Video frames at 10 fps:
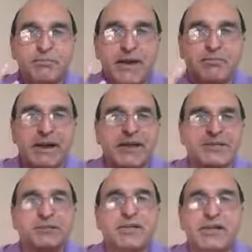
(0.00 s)

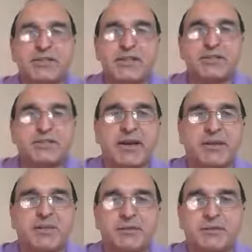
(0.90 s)
pragmatism, that I started my
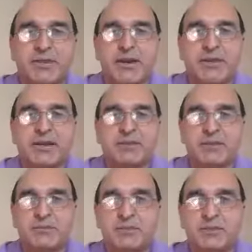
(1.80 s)
lecture with pragmatism.